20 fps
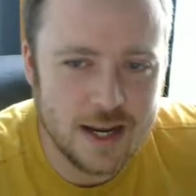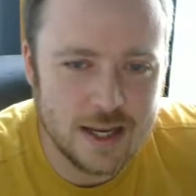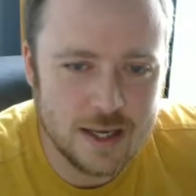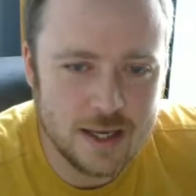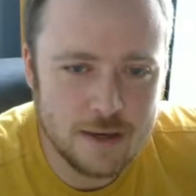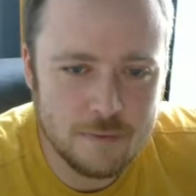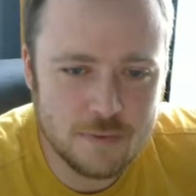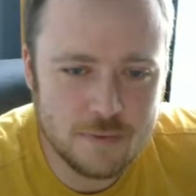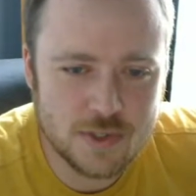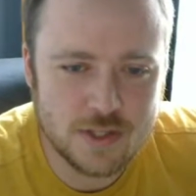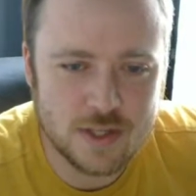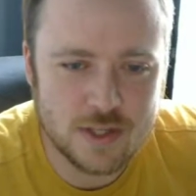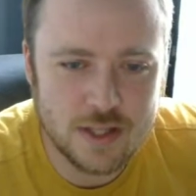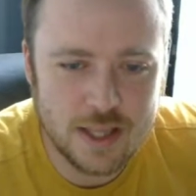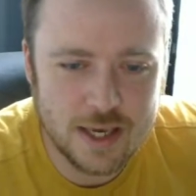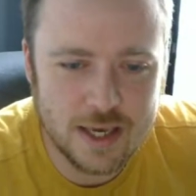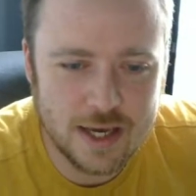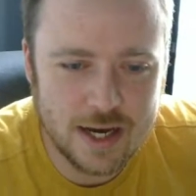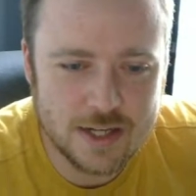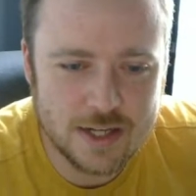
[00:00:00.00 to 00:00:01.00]
Imps and
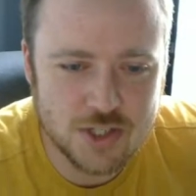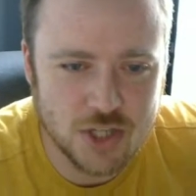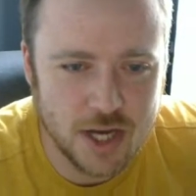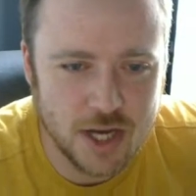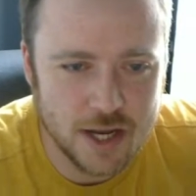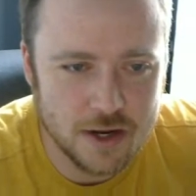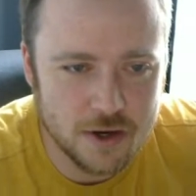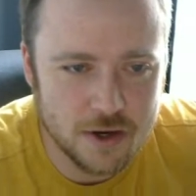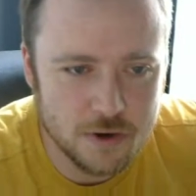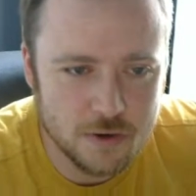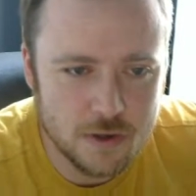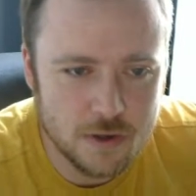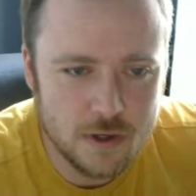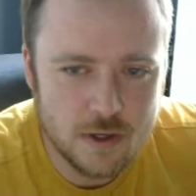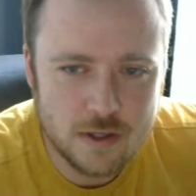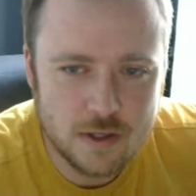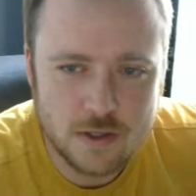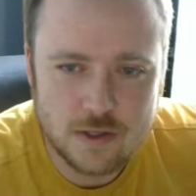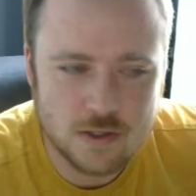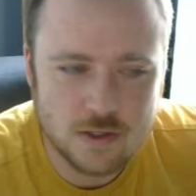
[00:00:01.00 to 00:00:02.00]
they got Shadow.
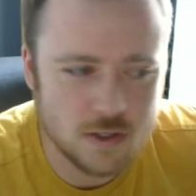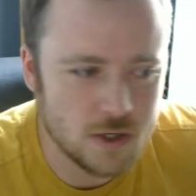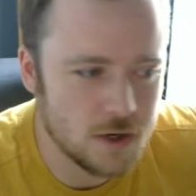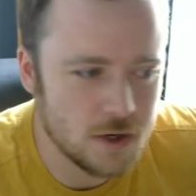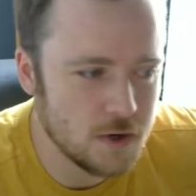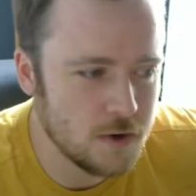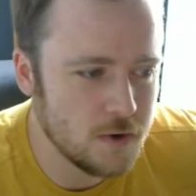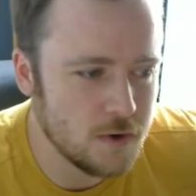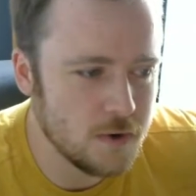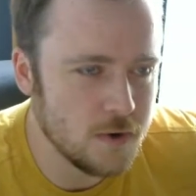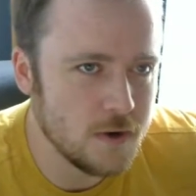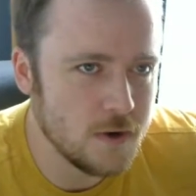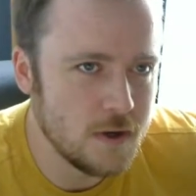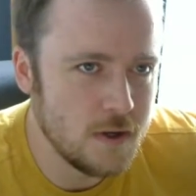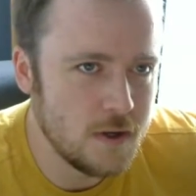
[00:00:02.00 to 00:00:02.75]
So